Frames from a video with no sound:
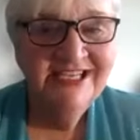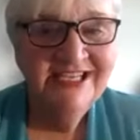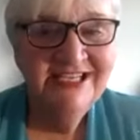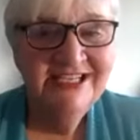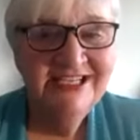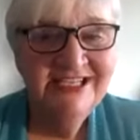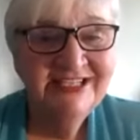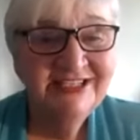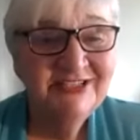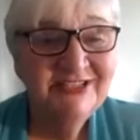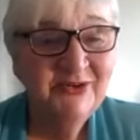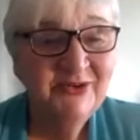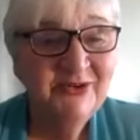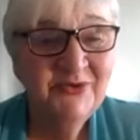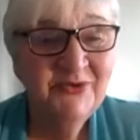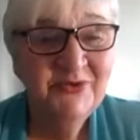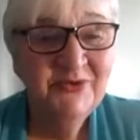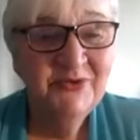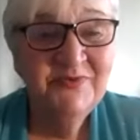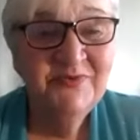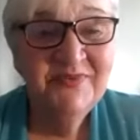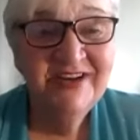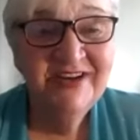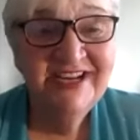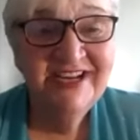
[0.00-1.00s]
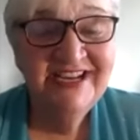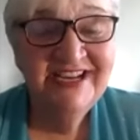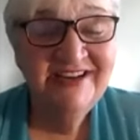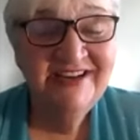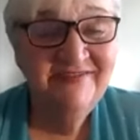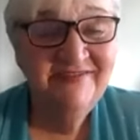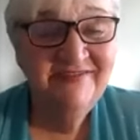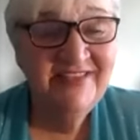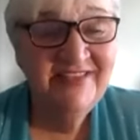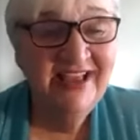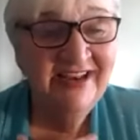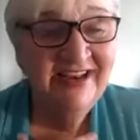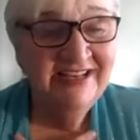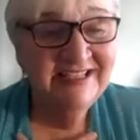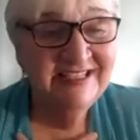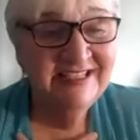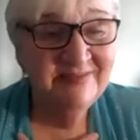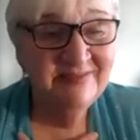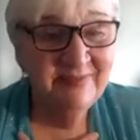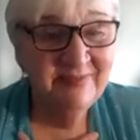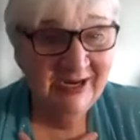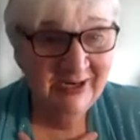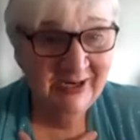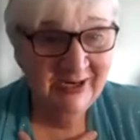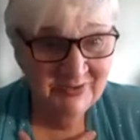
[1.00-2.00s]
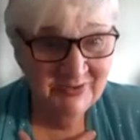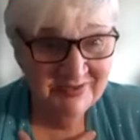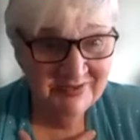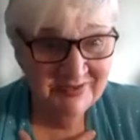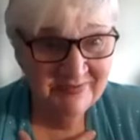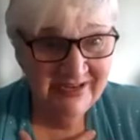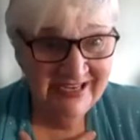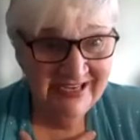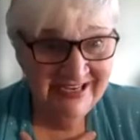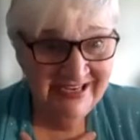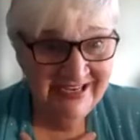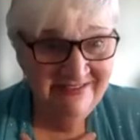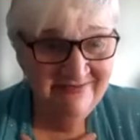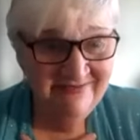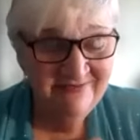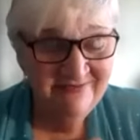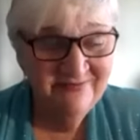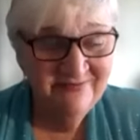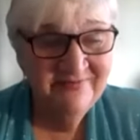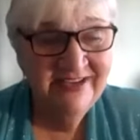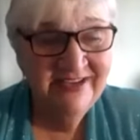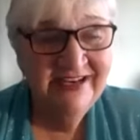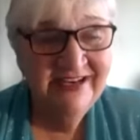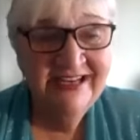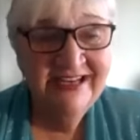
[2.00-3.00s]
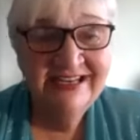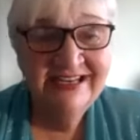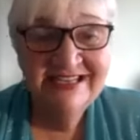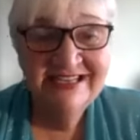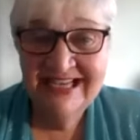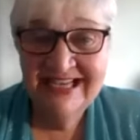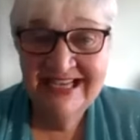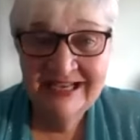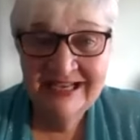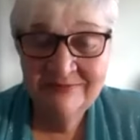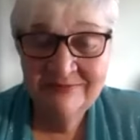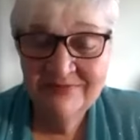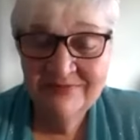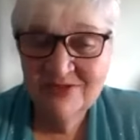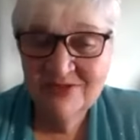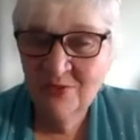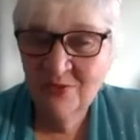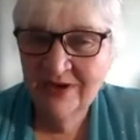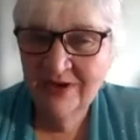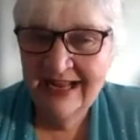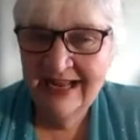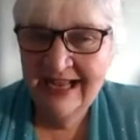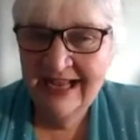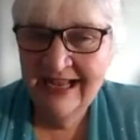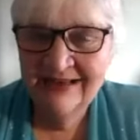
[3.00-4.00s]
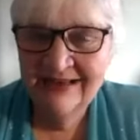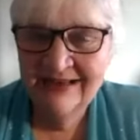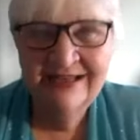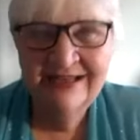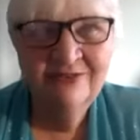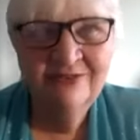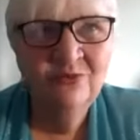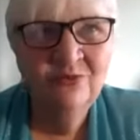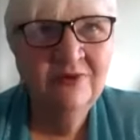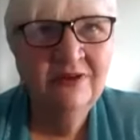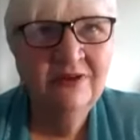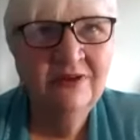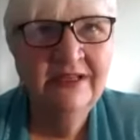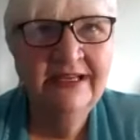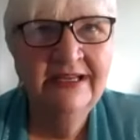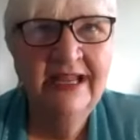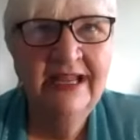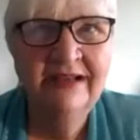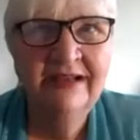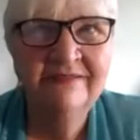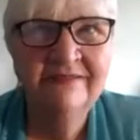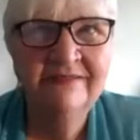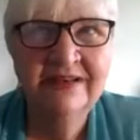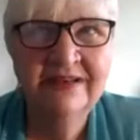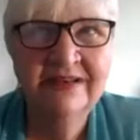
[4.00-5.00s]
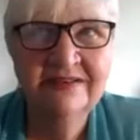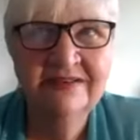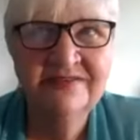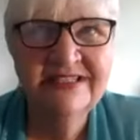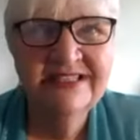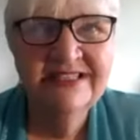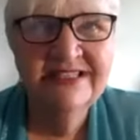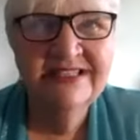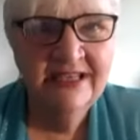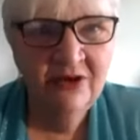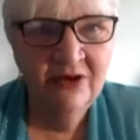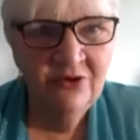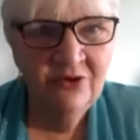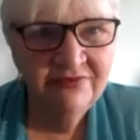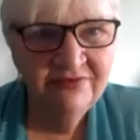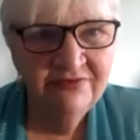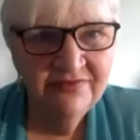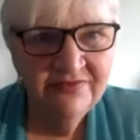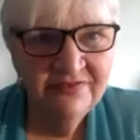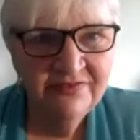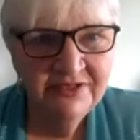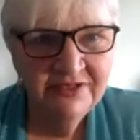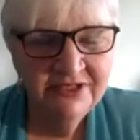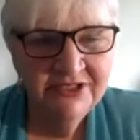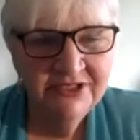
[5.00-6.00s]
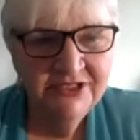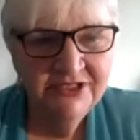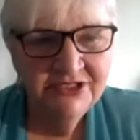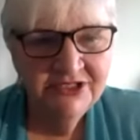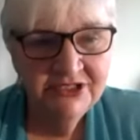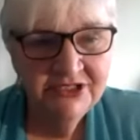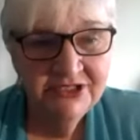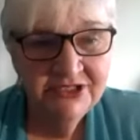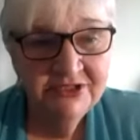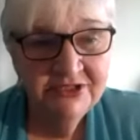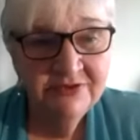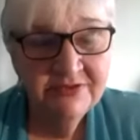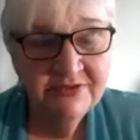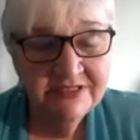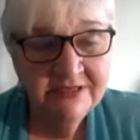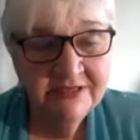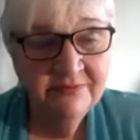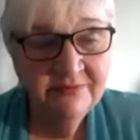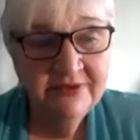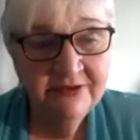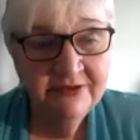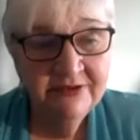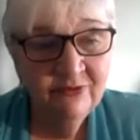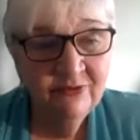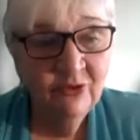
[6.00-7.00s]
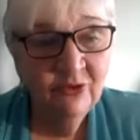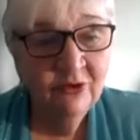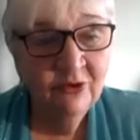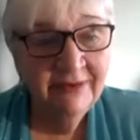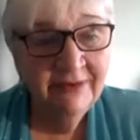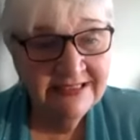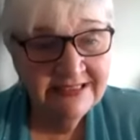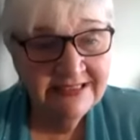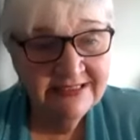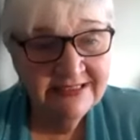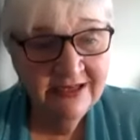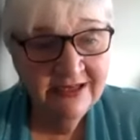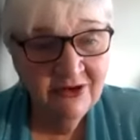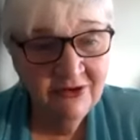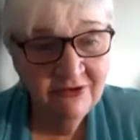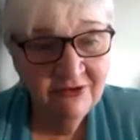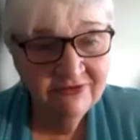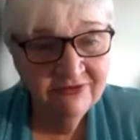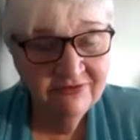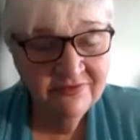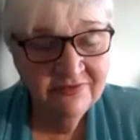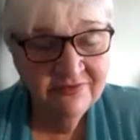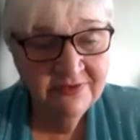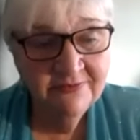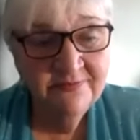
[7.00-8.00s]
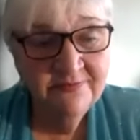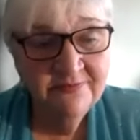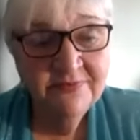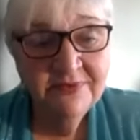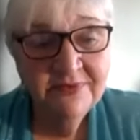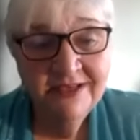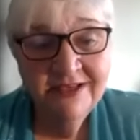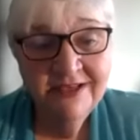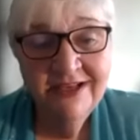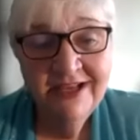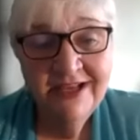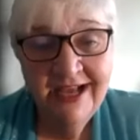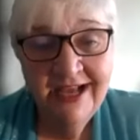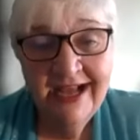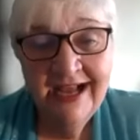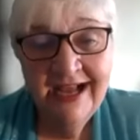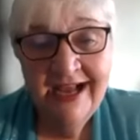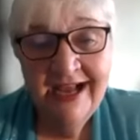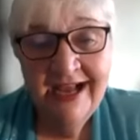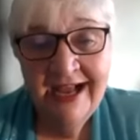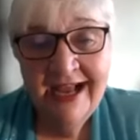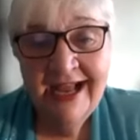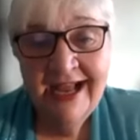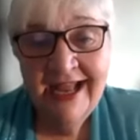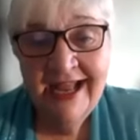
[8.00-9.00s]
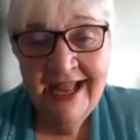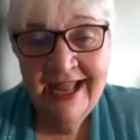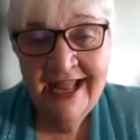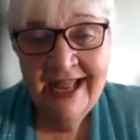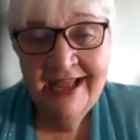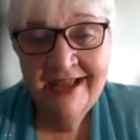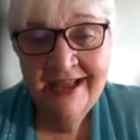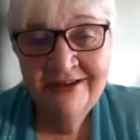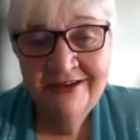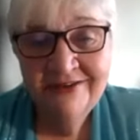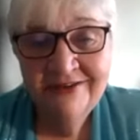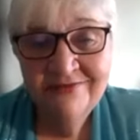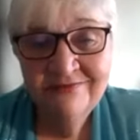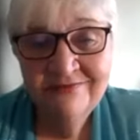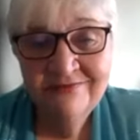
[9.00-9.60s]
So that inspires me. And at times when I didn't really have enough self to do something for myself, I had